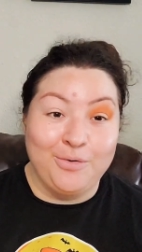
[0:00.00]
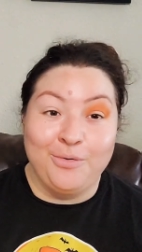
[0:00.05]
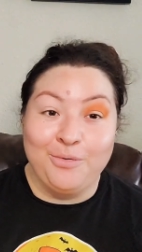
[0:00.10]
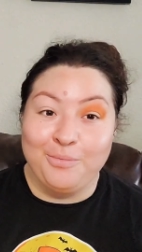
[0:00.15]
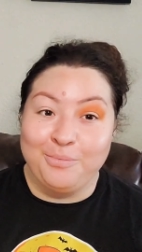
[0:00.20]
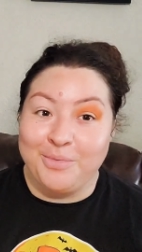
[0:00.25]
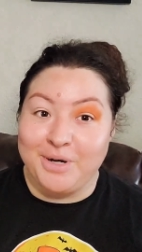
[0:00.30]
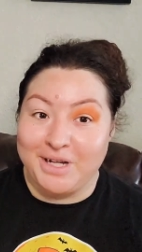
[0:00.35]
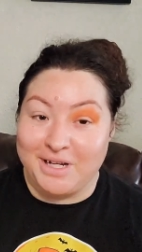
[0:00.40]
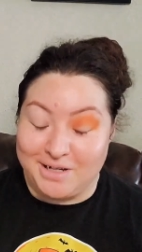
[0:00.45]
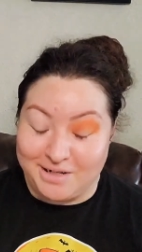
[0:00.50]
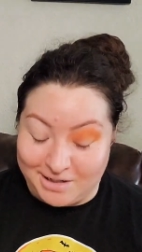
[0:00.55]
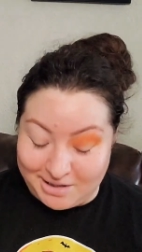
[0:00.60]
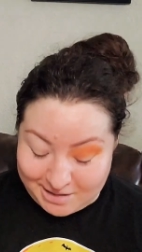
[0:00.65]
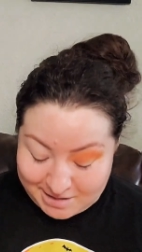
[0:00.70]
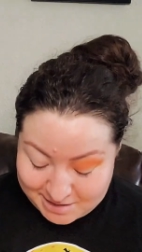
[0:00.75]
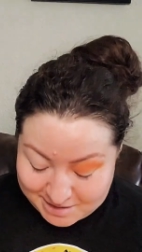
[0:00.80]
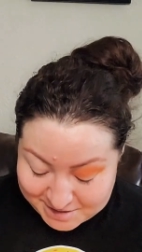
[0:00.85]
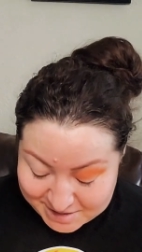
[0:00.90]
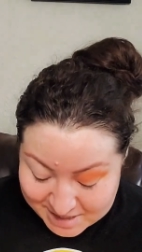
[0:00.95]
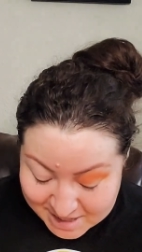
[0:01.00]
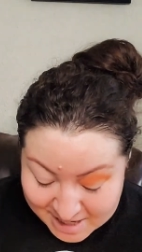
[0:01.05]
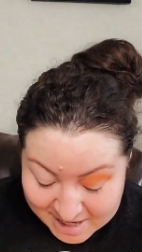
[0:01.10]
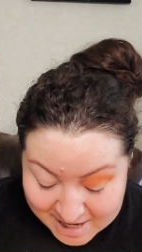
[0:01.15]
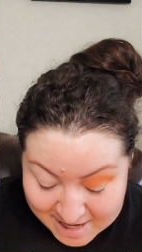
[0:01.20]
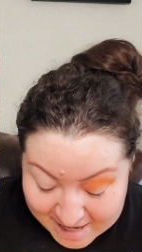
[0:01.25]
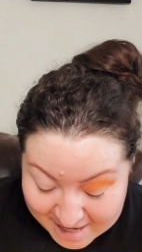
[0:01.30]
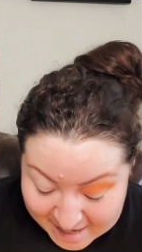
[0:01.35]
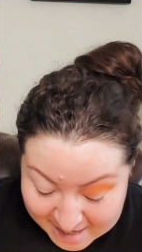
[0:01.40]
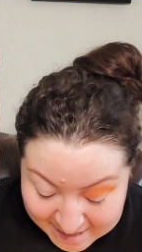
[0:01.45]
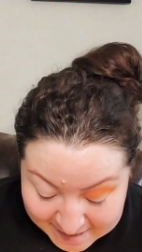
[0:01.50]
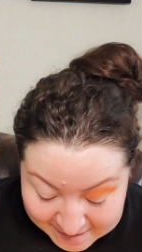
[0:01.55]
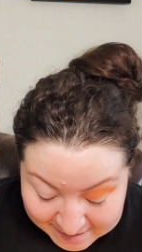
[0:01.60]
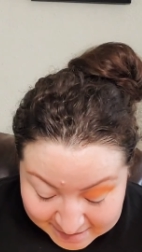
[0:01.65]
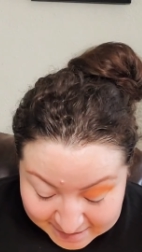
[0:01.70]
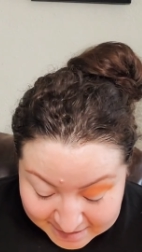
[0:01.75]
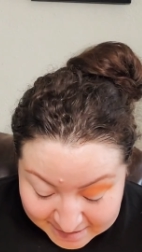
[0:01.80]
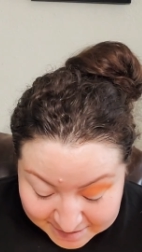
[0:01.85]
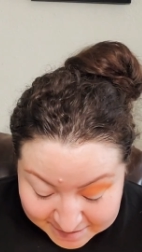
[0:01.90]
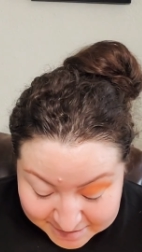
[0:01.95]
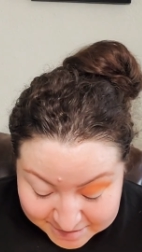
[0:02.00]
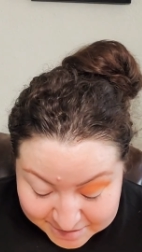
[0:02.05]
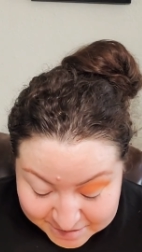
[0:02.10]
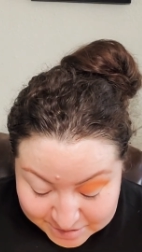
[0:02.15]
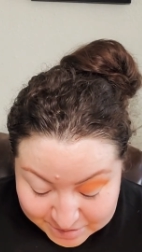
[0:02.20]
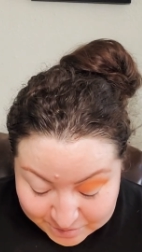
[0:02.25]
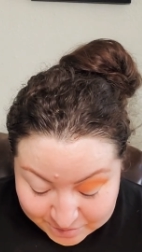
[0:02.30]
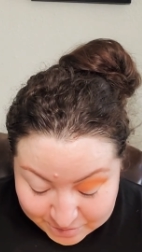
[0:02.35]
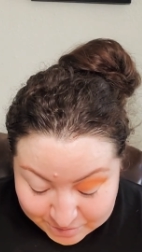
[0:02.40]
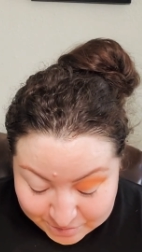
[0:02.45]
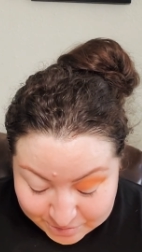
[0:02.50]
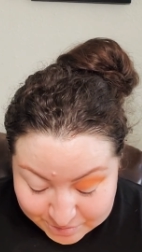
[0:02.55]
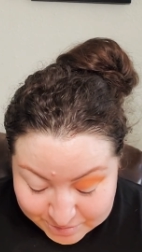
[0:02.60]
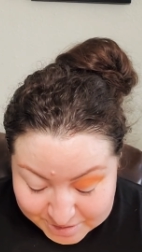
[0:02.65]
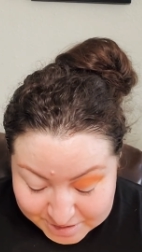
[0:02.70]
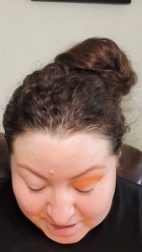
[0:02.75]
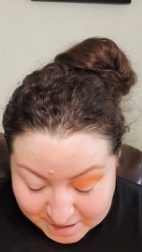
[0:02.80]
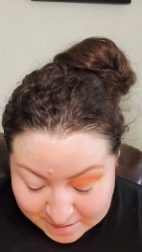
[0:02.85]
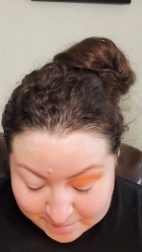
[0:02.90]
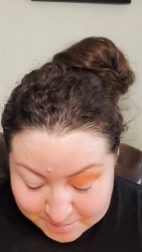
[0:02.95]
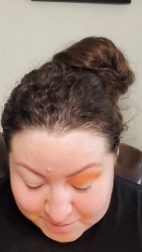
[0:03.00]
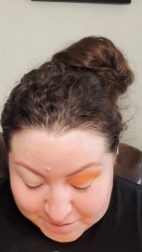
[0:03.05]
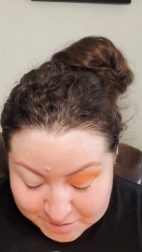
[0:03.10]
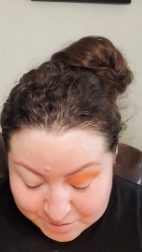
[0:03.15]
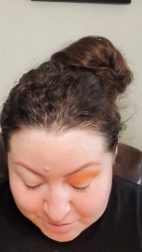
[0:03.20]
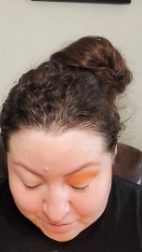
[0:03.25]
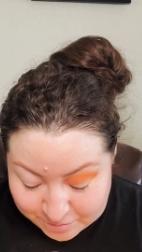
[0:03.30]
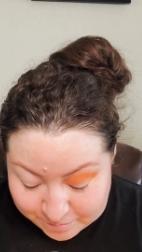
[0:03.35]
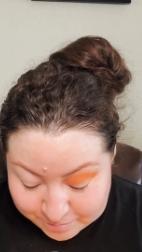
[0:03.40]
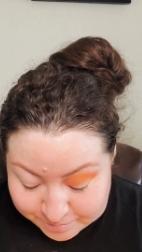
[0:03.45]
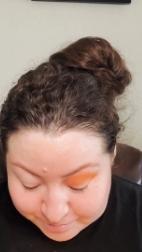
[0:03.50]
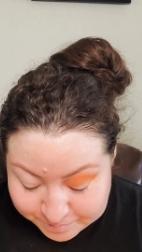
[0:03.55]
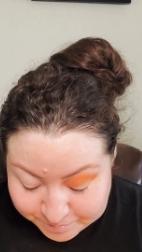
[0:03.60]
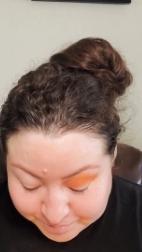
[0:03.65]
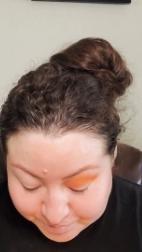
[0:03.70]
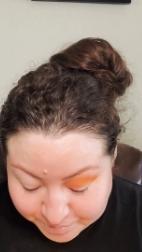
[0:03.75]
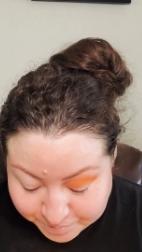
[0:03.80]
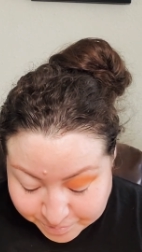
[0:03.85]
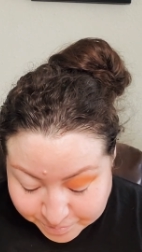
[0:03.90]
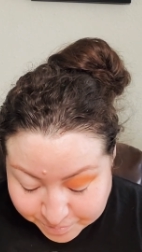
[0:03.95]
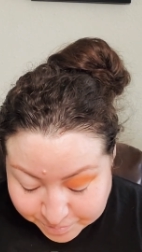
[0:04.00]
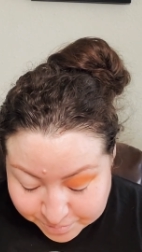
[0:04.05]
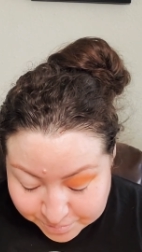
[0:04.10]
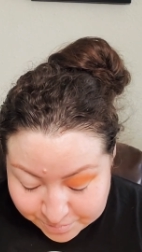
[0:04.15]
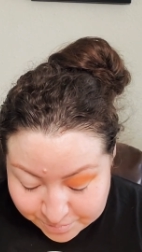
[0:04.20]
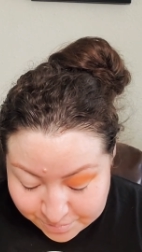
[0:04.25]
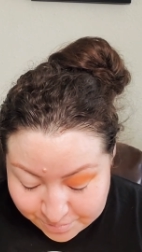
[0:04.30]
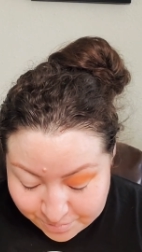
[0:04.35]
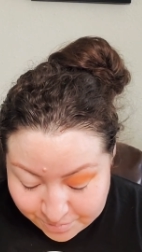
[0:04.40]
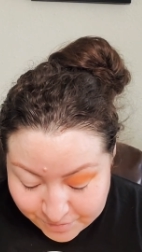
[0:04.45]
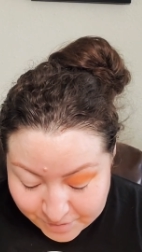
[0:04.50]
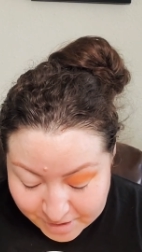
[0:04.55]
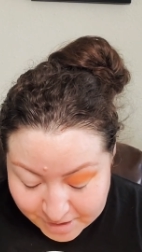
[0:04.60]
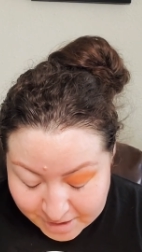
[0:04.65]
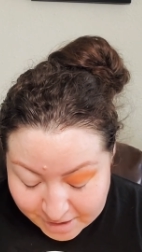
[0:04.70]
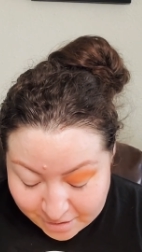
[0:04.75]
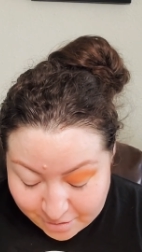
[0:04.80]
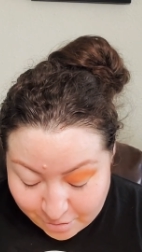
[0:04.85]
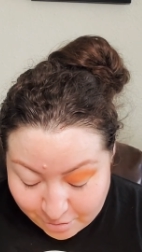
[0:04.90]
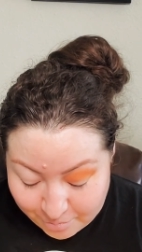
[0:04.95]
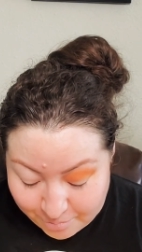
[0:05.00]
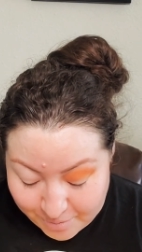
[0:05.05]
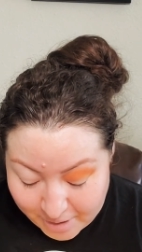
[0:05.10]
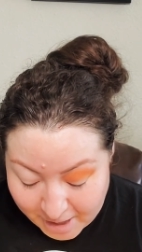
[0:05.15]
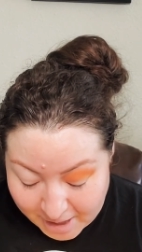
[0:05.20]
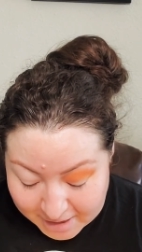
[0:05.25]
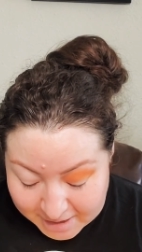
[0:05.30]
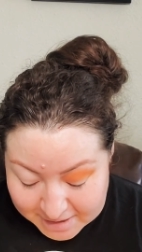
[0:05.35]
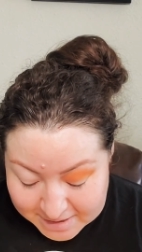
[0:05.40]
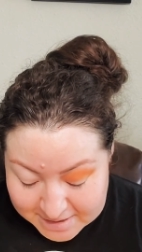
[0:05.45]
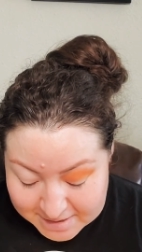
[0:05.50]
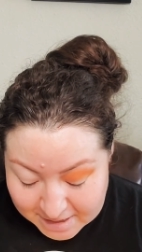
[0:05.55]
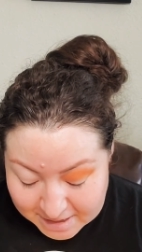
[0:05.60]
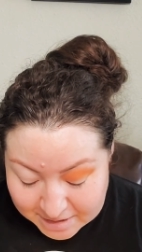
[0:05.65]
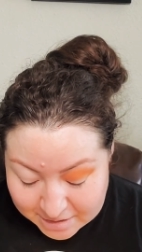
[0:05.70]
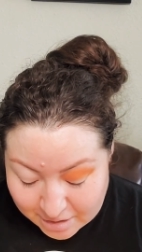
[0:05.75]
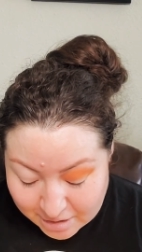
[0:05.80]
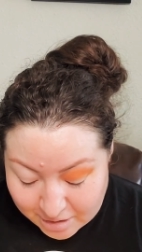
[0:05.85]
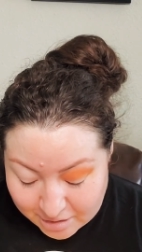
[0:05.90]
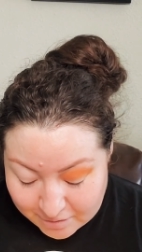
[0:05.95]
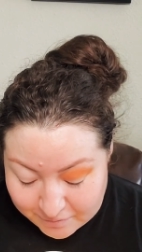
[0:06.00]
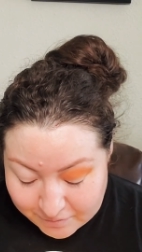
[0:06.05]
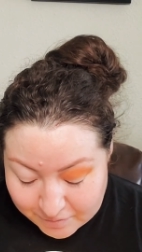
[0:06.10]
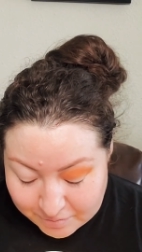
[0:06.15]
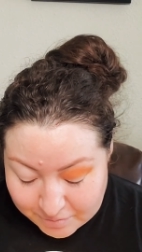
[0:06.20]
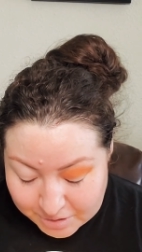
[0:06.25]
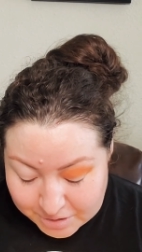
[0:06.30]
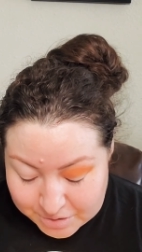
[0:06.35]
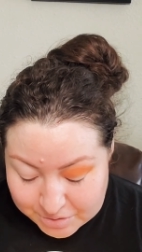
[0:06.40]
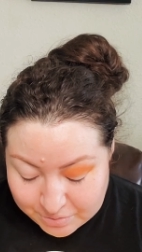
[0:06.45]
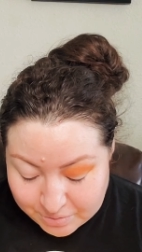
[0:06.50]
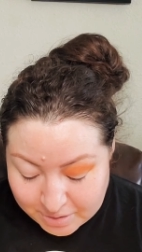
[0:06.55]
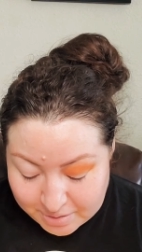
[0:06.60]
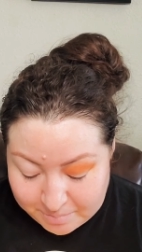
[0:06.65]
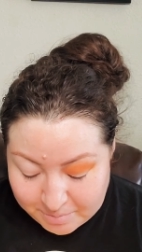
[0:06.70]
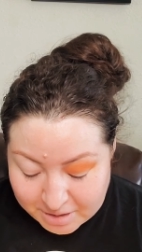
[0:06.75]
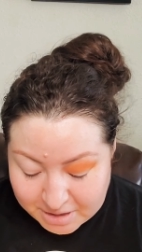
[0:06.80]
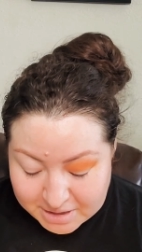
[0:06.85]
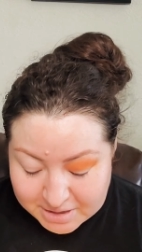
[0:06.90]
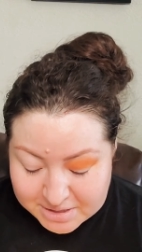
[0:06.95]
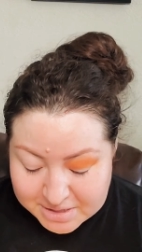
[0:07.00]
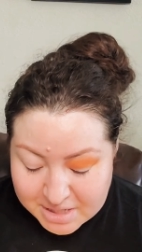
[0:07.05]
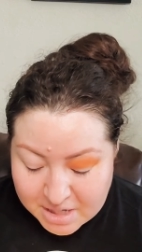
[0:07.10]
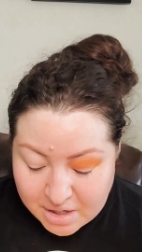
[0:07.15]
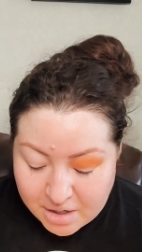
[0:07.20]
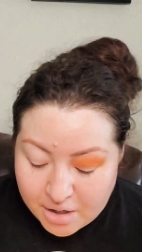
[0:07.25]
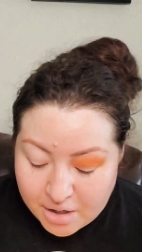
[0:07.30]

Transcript: Oh my gosh. And there's no time to like go back and take it off and redo it because